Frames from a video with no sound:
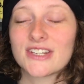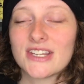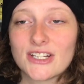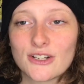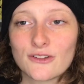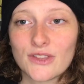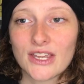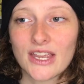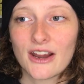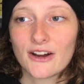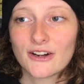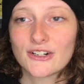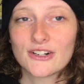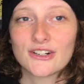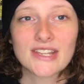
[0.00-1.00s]
Each of the
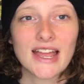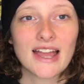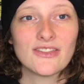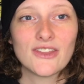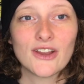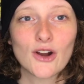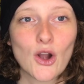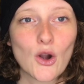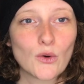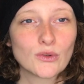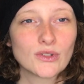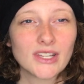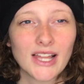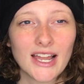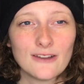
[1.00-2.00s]
characters had their
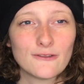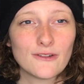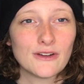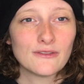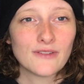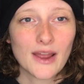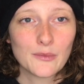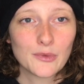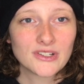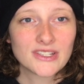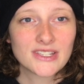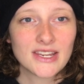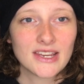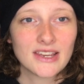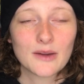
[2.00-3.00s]
own life and
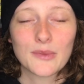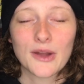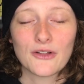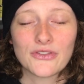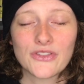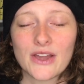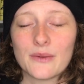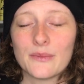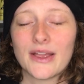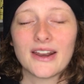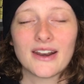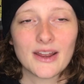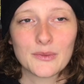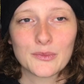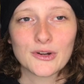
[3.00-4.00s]
vibrancy about them,
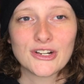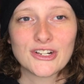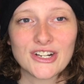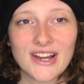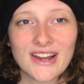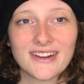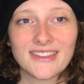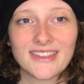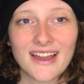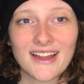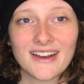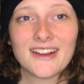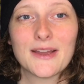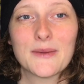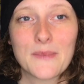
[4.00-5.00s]
and I appreciated
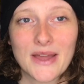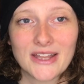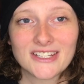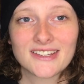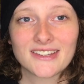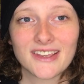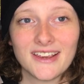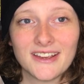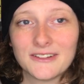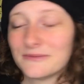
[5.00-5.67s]
that immensely.